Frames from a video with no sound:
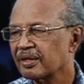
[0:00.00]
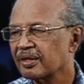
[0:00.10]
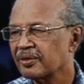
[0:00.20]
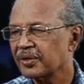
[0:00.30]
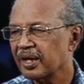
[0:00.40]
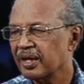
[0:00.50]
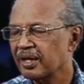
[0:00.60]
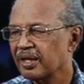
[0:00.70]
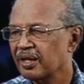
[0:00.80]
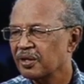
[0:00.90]
Okay.
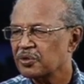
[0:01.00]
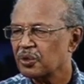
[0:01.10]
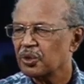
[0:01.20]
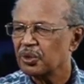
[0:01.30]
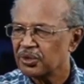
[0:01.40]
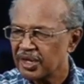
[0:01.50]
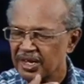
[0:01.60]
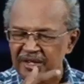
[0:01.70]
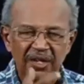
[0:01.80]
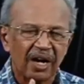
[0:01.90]
So
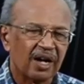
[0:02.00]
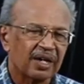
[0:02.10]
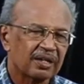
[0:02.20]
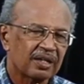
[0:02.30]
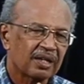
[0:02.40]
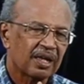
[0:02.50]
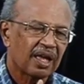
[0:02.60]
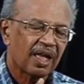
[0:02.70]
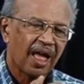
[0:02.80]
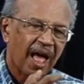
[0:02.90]
these are
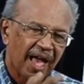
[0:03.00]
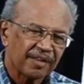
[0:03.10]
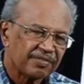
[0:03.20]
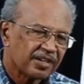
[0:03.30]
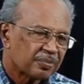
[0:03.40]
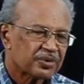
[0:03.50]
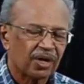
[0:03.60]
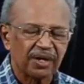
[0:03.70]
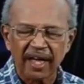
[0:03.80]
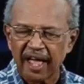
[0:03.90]
adverbs
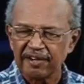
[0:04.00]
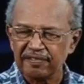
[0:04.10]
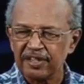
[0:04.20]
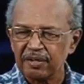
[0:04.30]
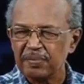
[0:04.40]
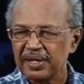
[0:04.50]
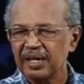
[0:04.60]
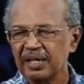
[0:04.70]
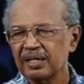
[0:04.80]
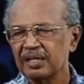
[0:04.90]
or
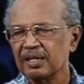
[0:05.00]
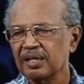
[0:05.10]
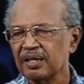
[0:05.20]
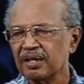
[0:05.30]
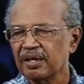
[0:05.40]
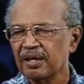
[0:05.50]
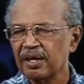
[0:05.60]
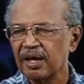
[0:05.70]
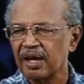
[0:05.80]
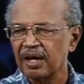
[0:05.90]
adverbial
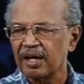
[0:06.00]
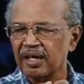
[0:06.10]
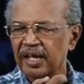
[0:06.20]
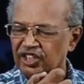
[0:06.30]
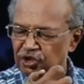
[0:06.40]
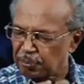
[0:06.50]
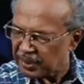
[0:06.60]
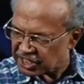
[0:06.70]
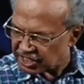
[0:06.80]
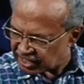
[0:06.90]

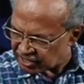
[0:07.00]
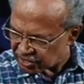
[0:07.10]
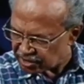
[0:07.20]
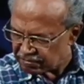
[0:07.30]
expressions of